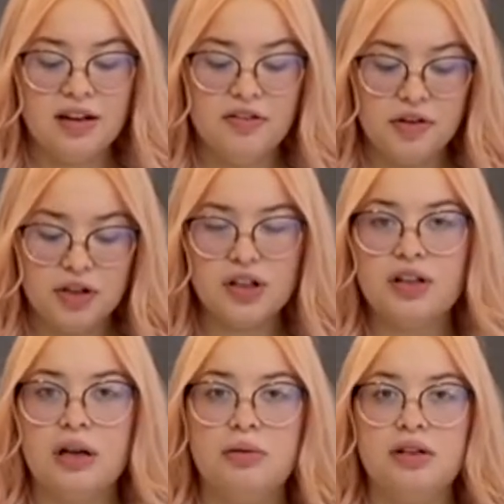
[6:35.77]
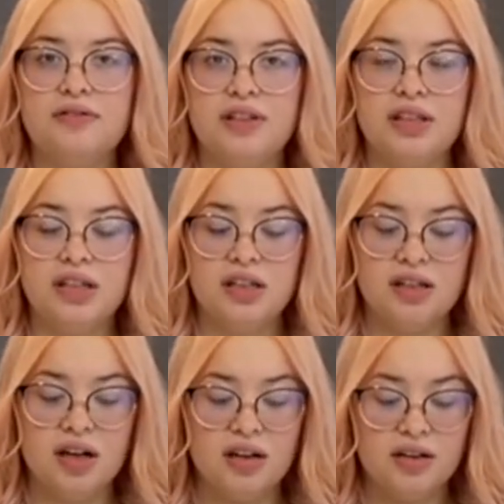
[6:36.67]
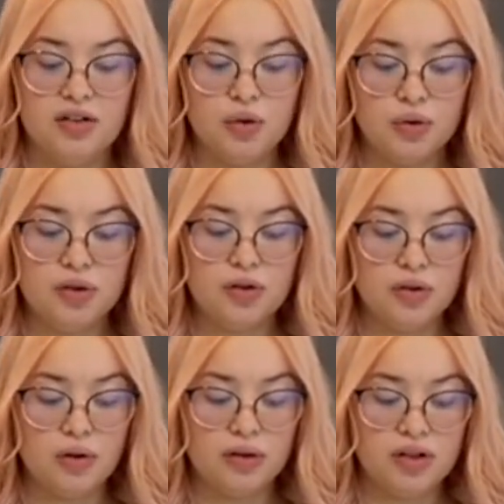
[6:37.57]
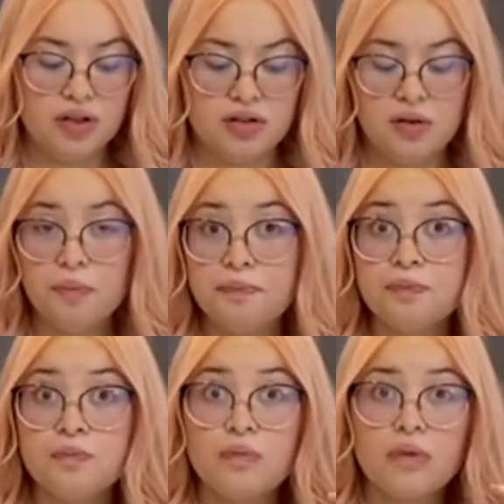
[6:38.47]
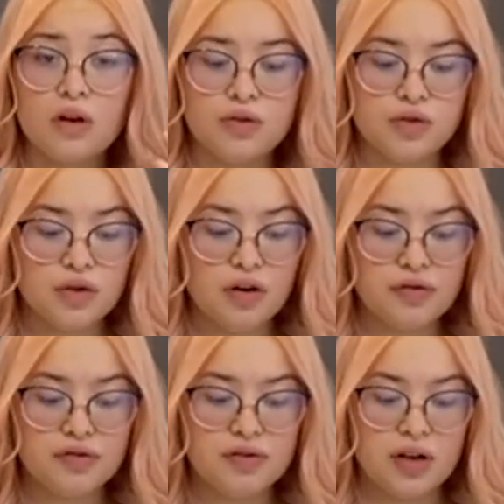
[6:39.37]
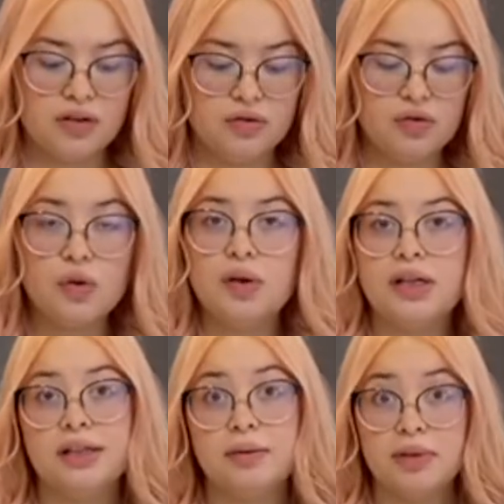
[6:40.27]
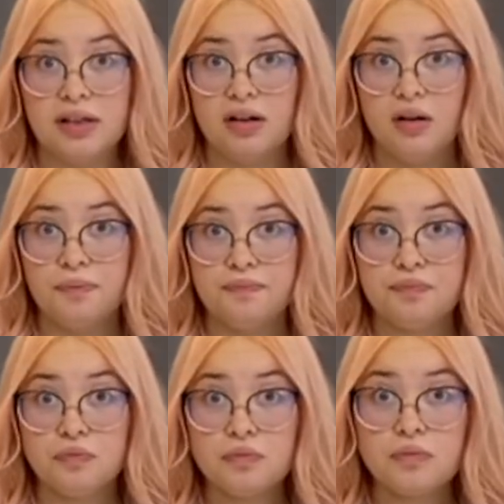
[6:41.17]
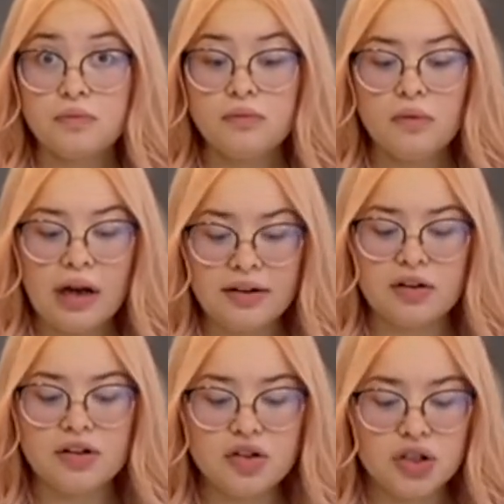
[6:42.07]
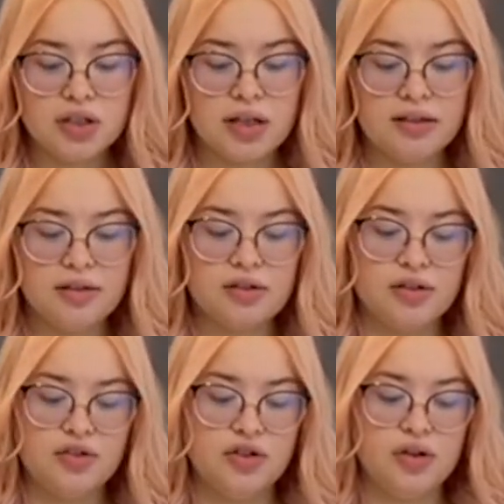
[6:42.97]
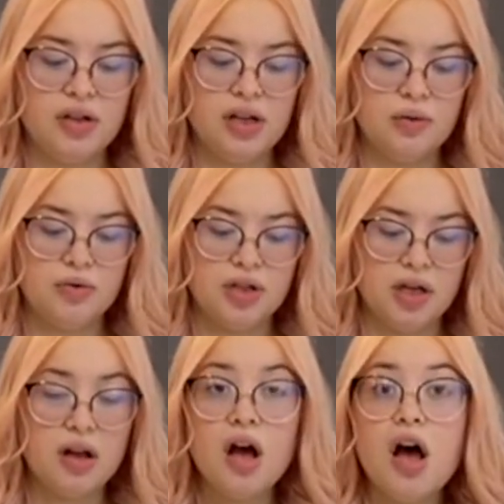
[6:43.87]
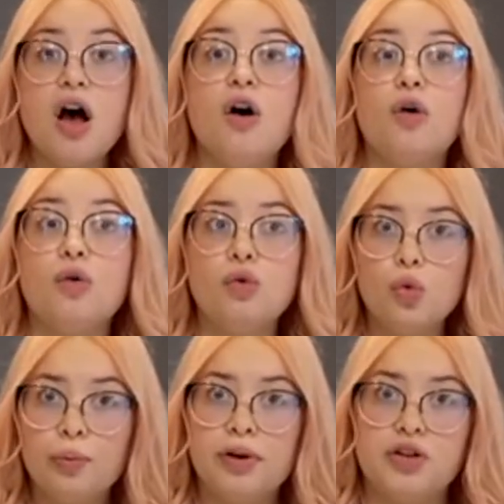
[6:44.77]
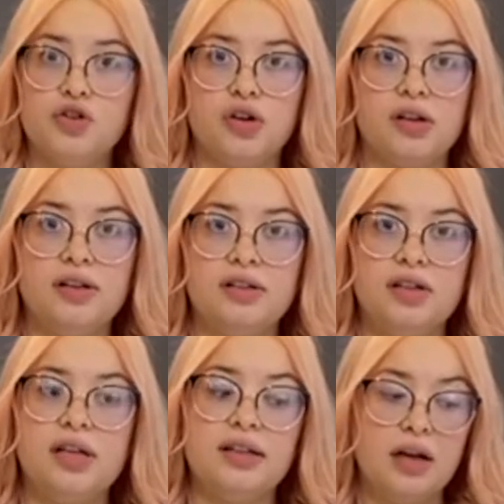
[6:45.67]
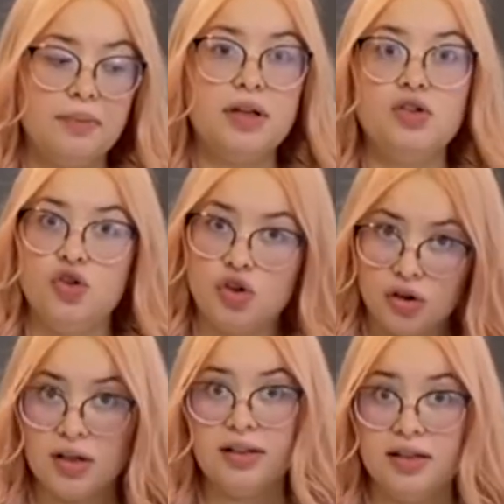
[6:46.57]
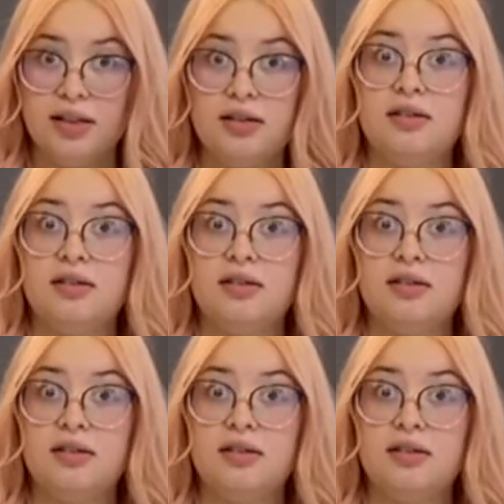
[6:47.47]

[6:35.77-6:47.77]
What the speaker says: If you didn't tell me they're vegan, you wouldn't know. They're just soft and gooey in the middle and crunchy, slightly crunchy on the outside. Uber chocolatey, and I mean chocolatey.